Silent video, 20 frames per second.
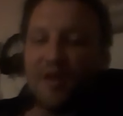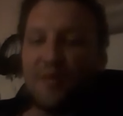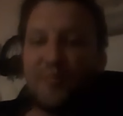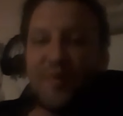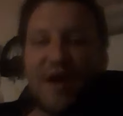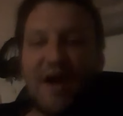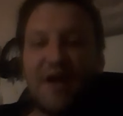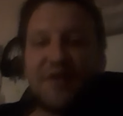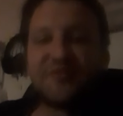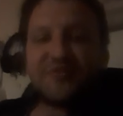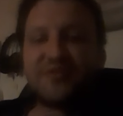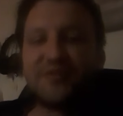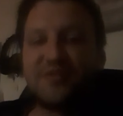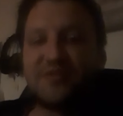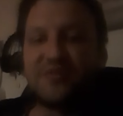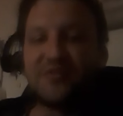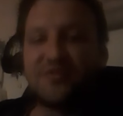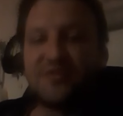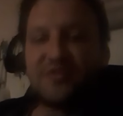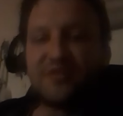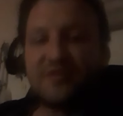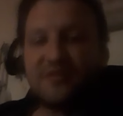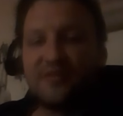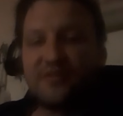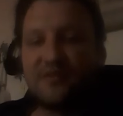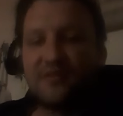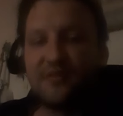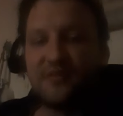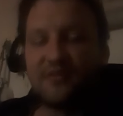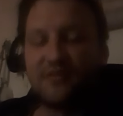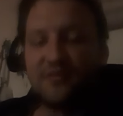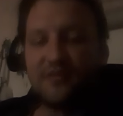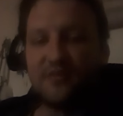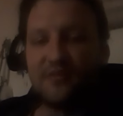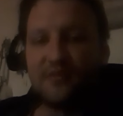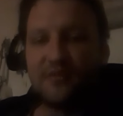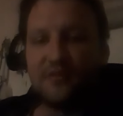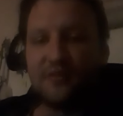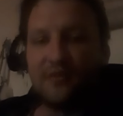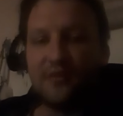Pastors
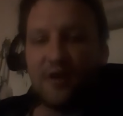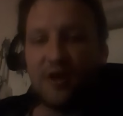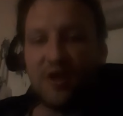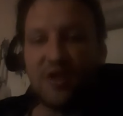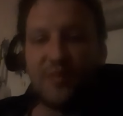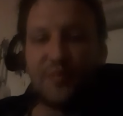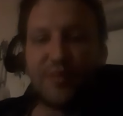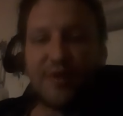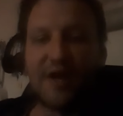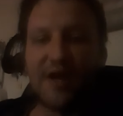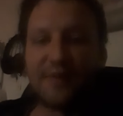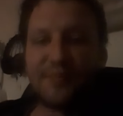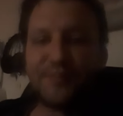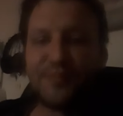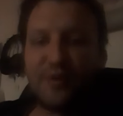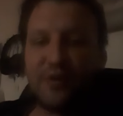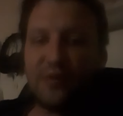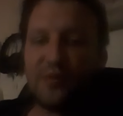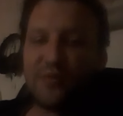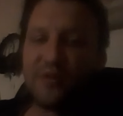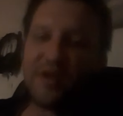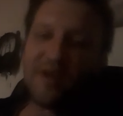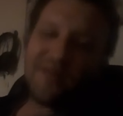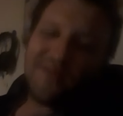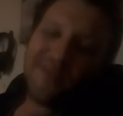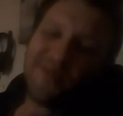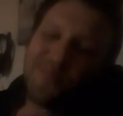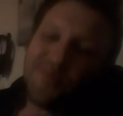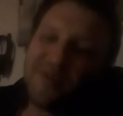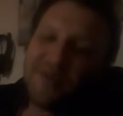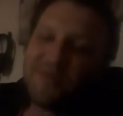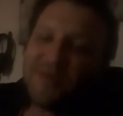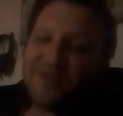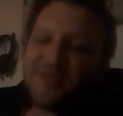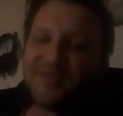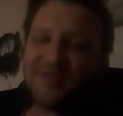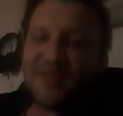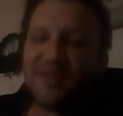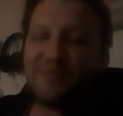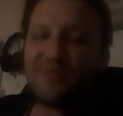are the backbone. They're, they're pretty much
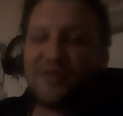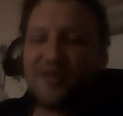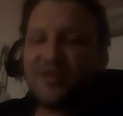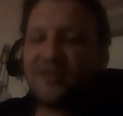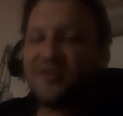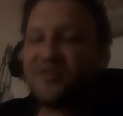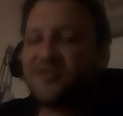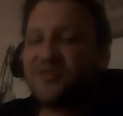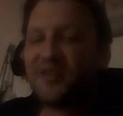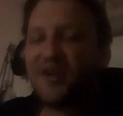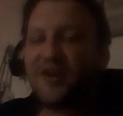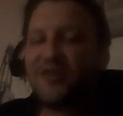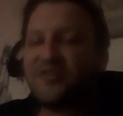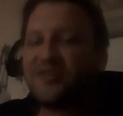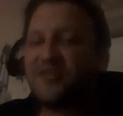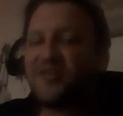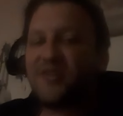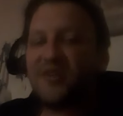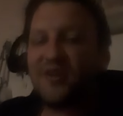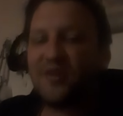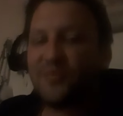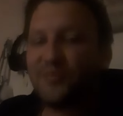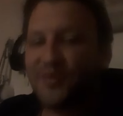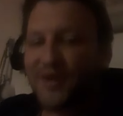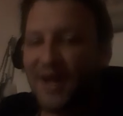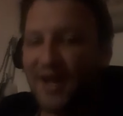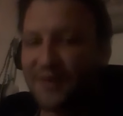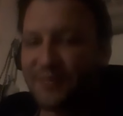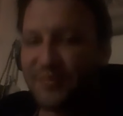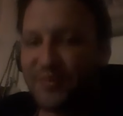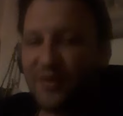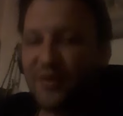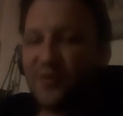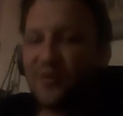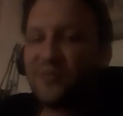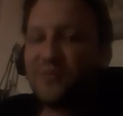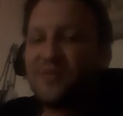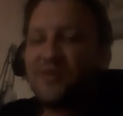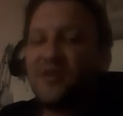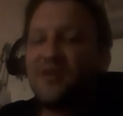the same thing. They're a sergeant. They're a
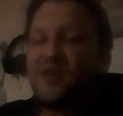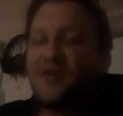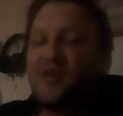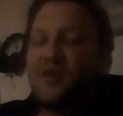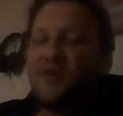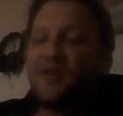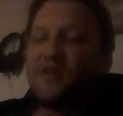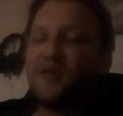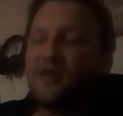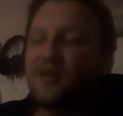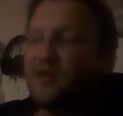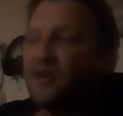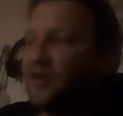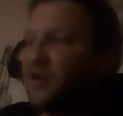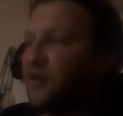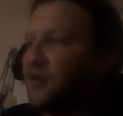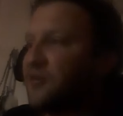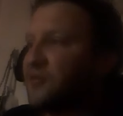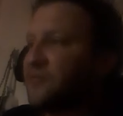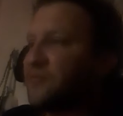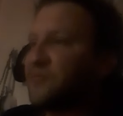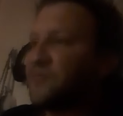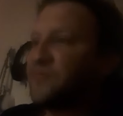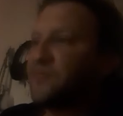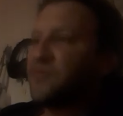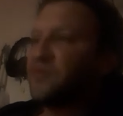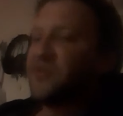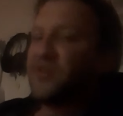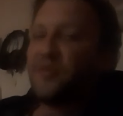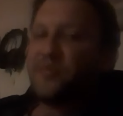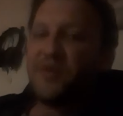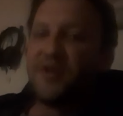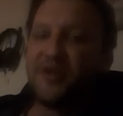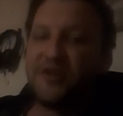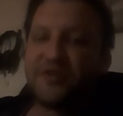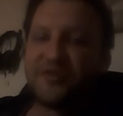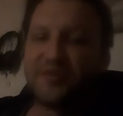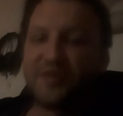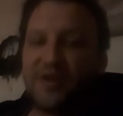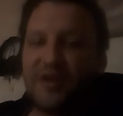backbone of the
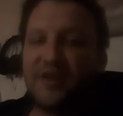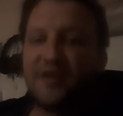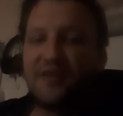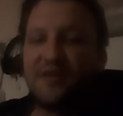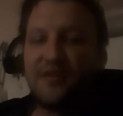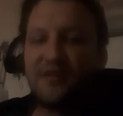ministry.